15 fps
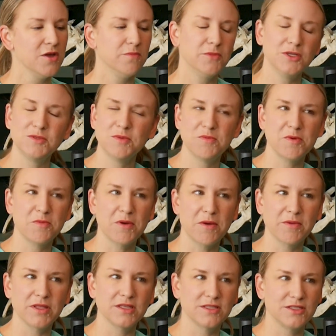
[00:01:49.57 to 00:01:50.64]
Most people
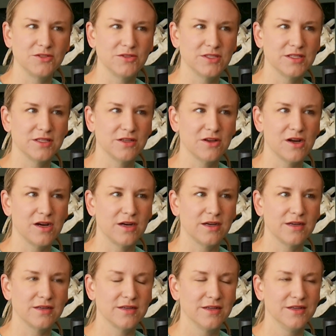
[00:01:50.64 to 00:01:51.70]
probably listen to us in the
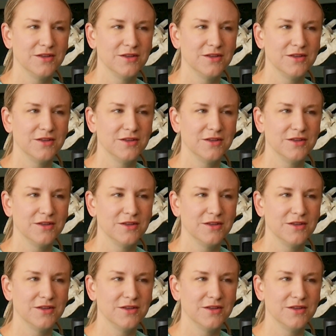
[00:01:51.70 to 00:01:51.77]
car,